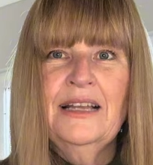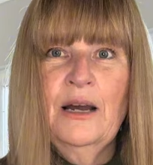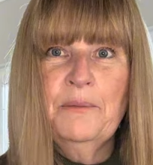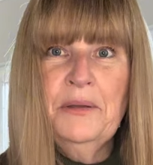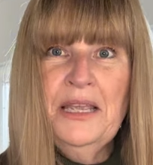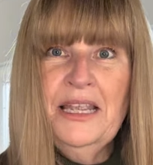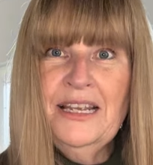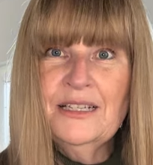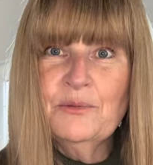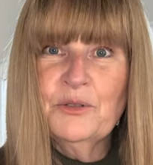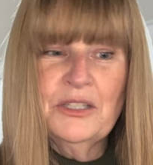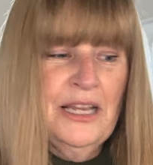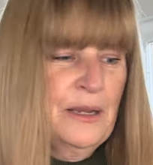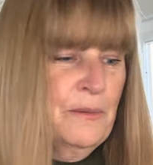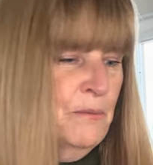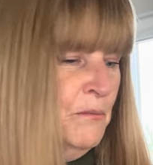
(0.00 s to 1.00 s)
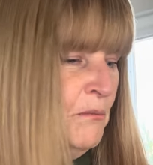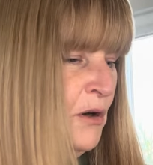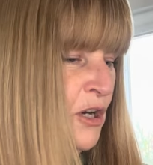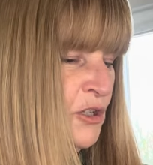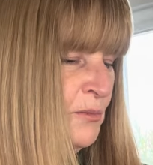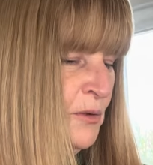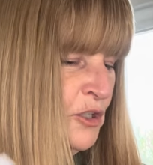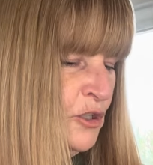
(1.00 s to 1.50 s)
peas would take
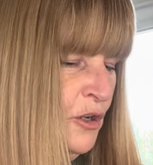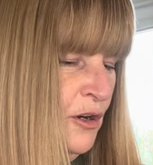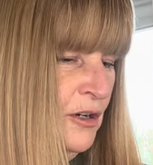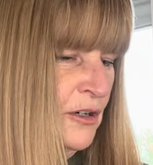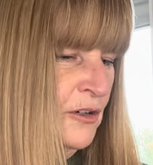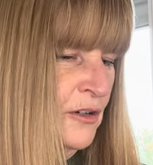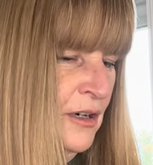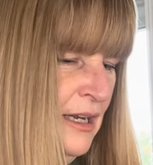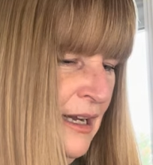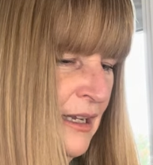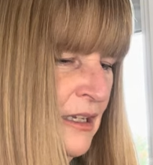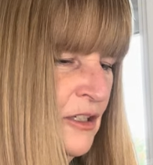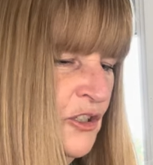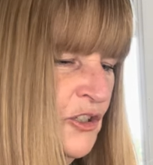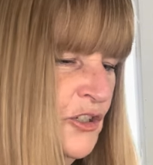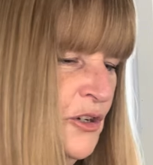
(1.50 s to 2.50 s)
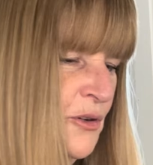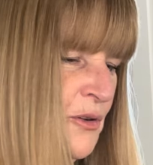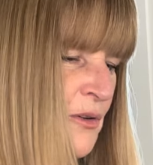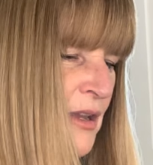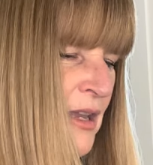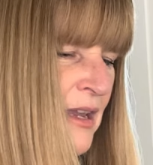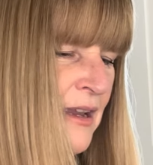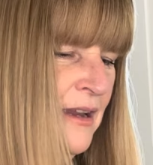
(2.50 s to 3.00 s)
much longer. I can show
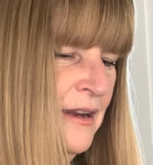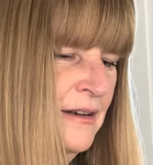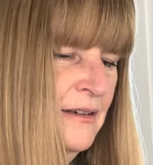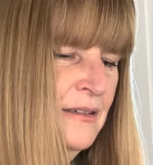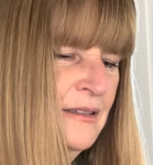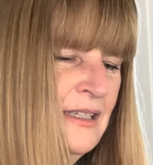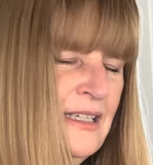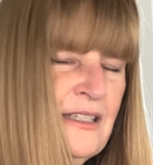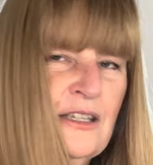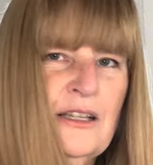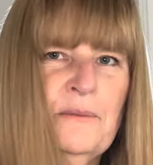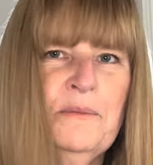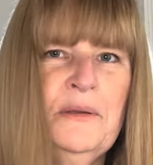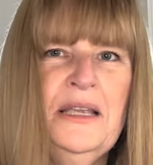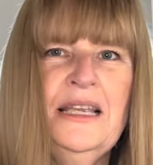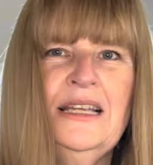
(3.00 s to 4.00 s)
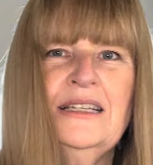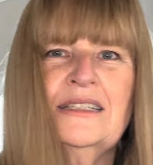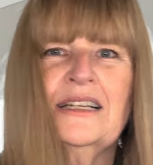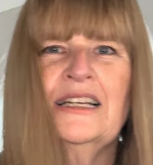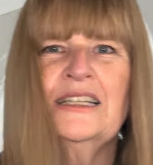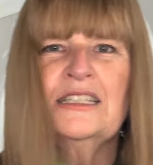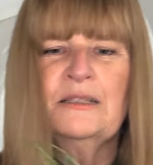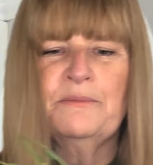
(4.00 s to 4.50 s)
you here. These are the peas.
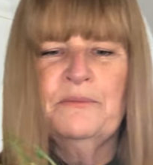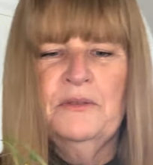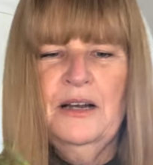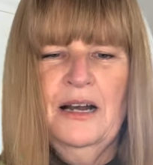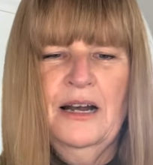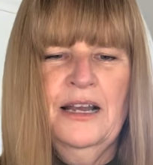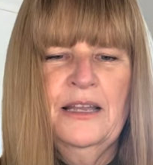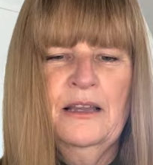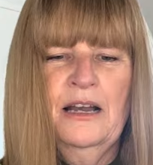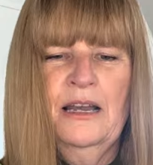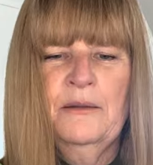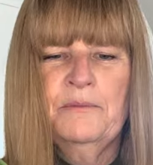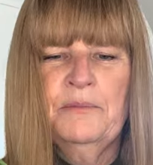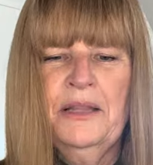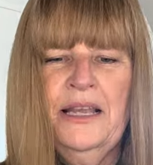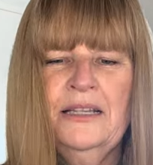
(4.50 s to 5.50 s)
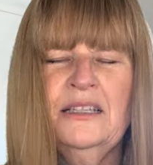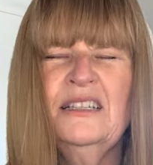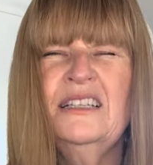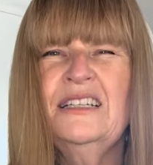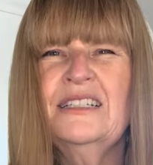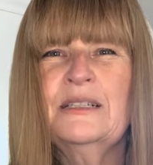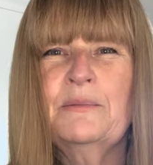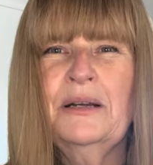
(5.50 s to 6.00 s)
I planted
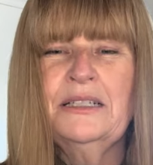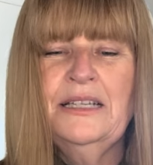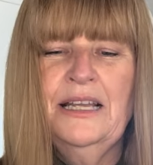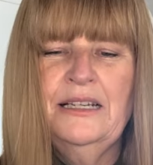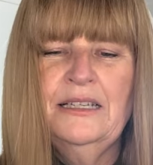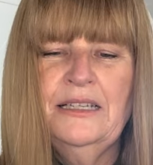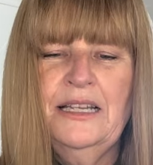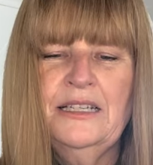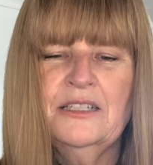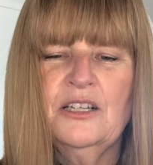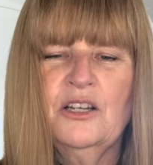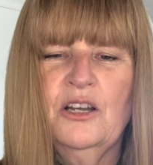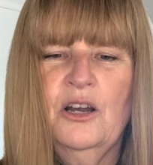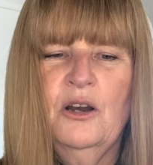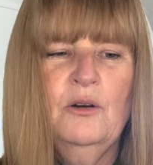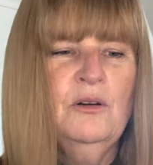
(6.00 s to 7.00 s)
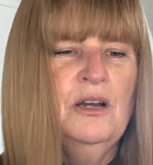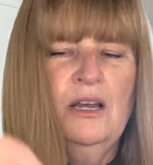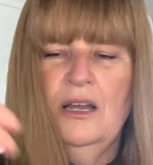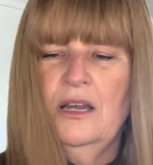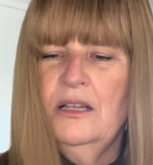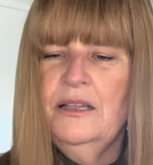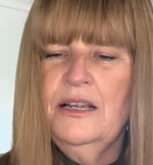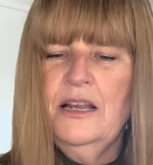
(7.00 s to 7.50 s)
these about 10 days ago.
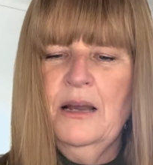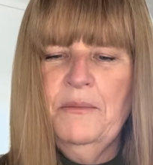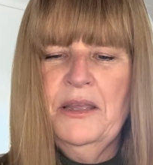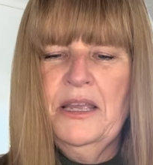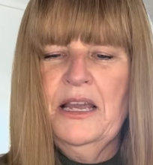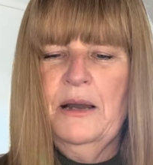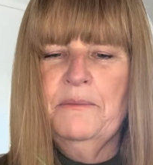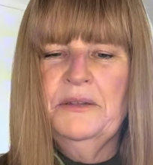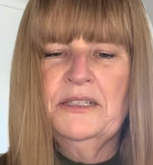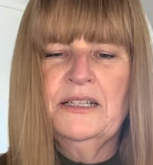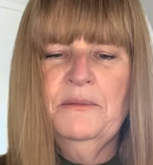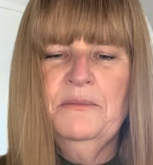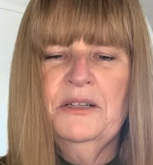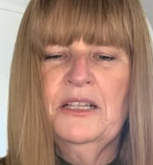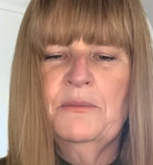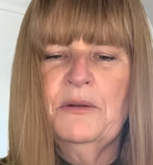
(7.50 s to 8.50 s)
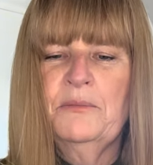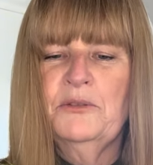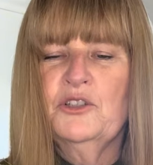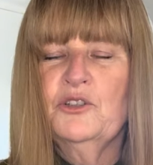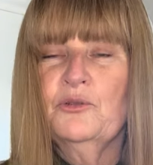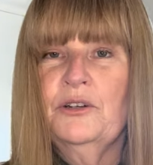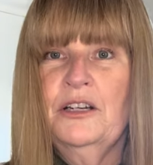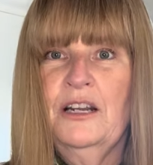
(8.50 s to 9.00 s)
They're coming up, and some of them are
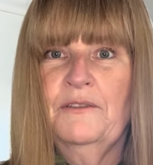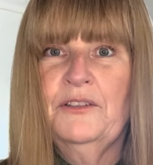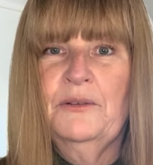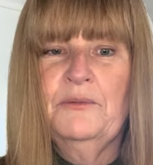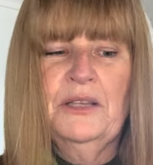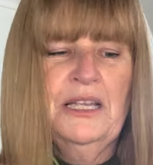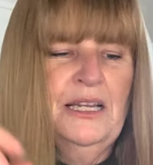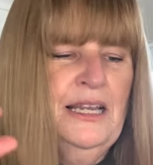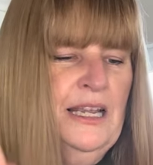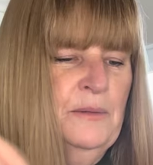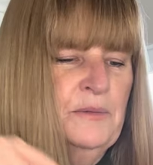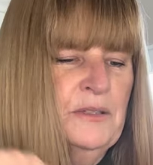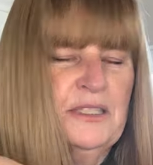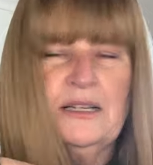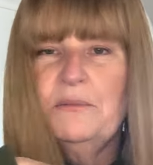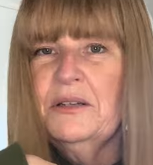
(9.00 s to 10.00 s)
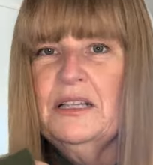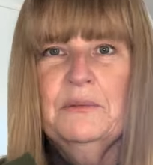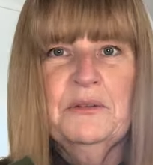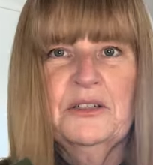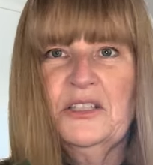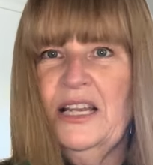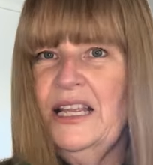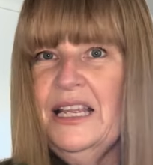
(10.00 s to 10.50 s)
mature enough that we can eat, but some of them
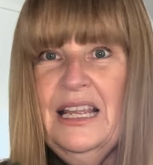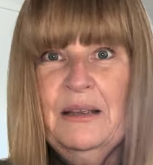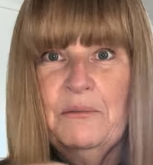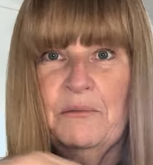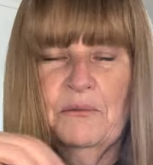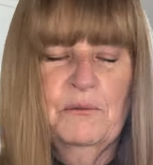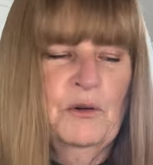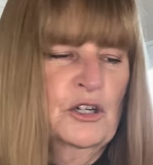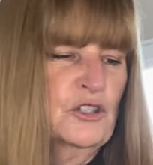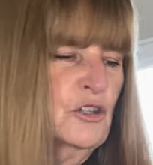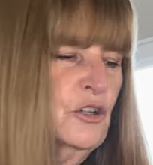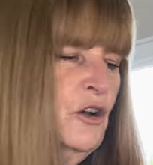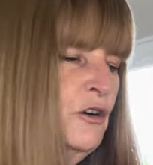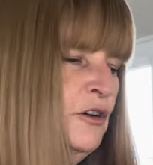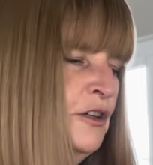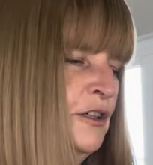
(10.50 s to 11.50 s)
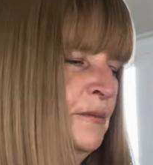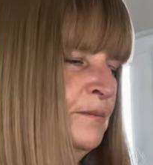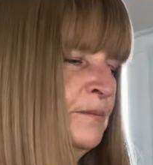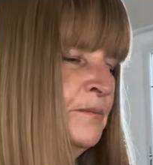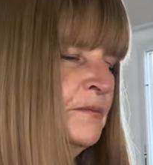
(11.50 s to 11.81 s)
are taking much longer